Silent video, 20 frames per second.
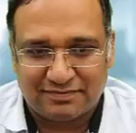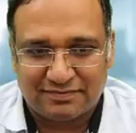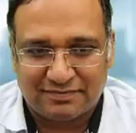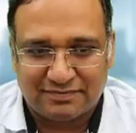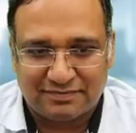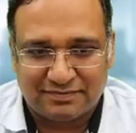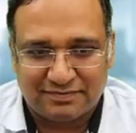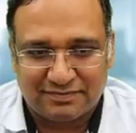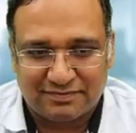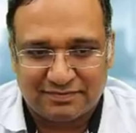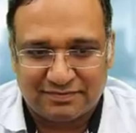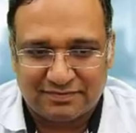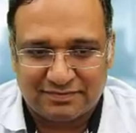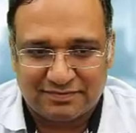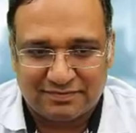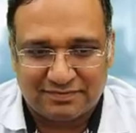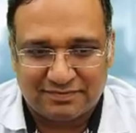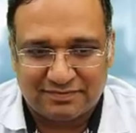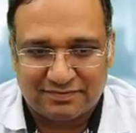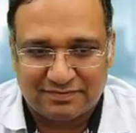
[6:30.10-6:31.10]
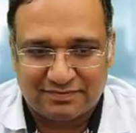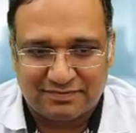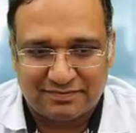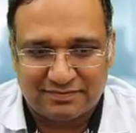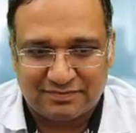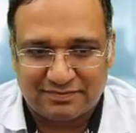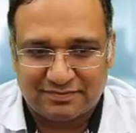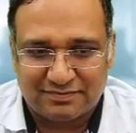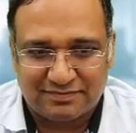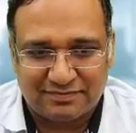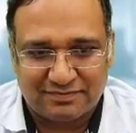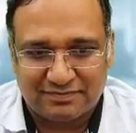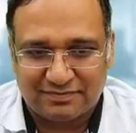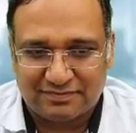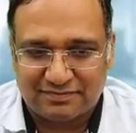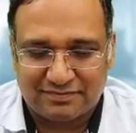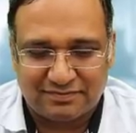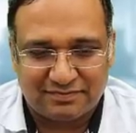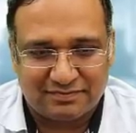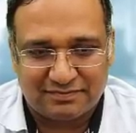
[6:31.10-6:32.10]

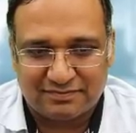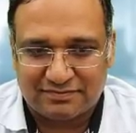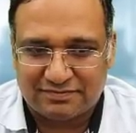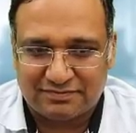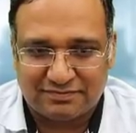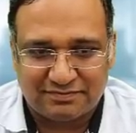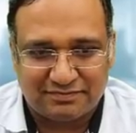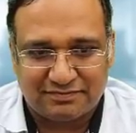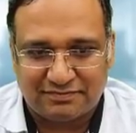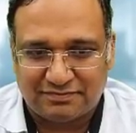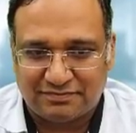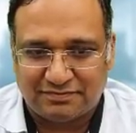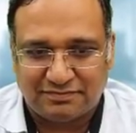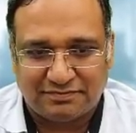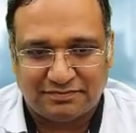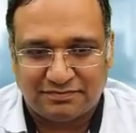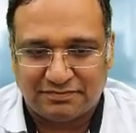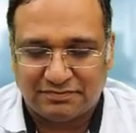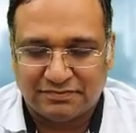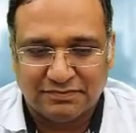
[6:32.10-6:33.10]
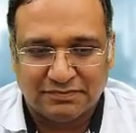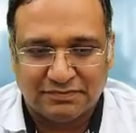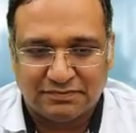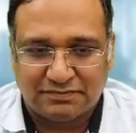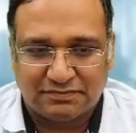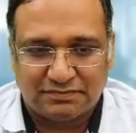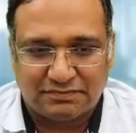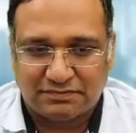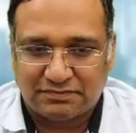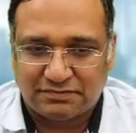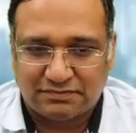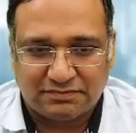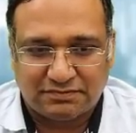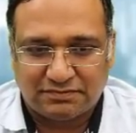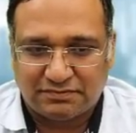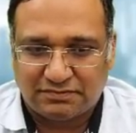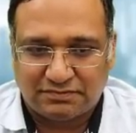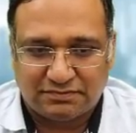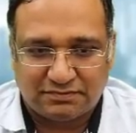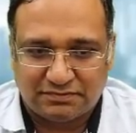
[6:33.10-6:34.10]

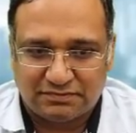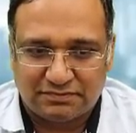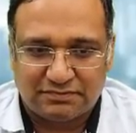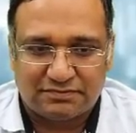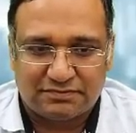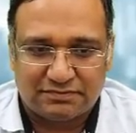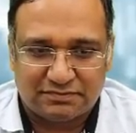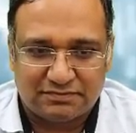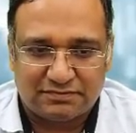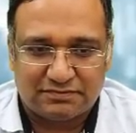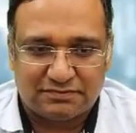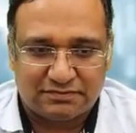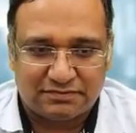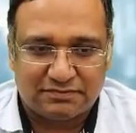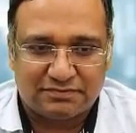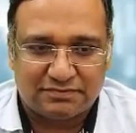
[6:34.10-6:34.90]
(silent)